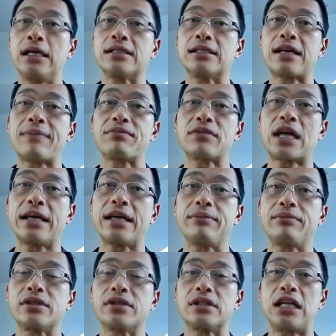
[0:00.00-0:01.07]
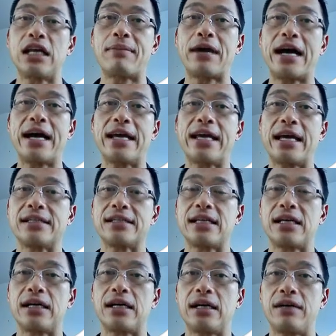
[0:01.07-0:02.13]
sometimes they buy as
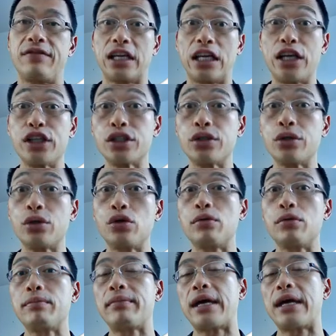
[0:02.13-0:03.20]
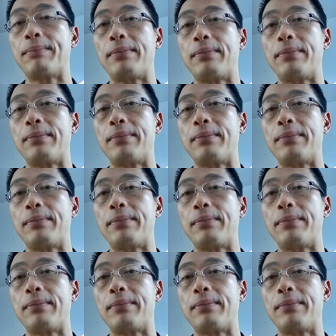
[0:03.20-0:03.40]
a vacation home,